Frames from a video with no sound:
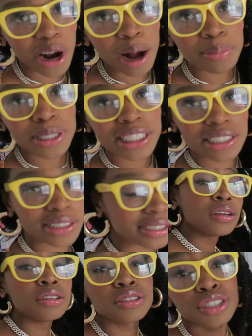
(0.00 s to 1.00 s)
properties.
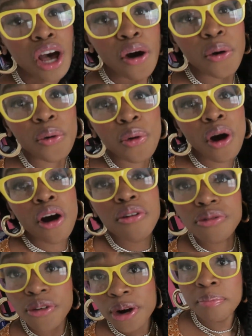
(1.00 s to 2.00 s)
So
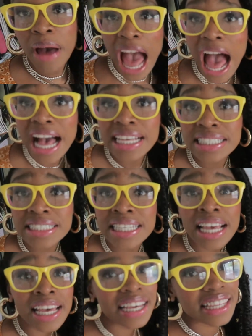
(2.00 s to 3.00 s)
for mass,
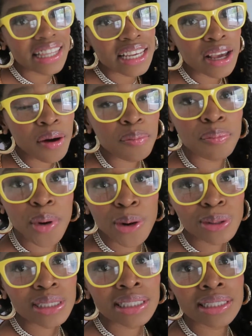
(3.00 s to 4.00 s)
the
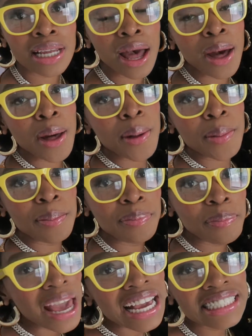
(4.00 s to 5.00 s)
most
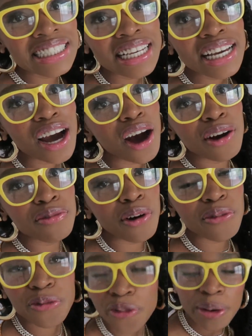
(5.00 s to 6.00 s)
basic of
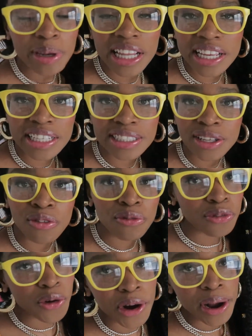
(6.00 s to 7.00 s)
formulas
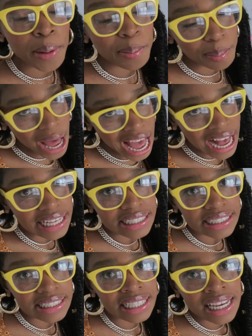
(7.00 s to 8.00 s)
for mass
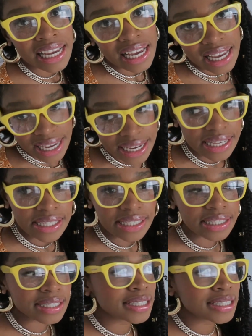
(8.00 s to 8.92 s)
is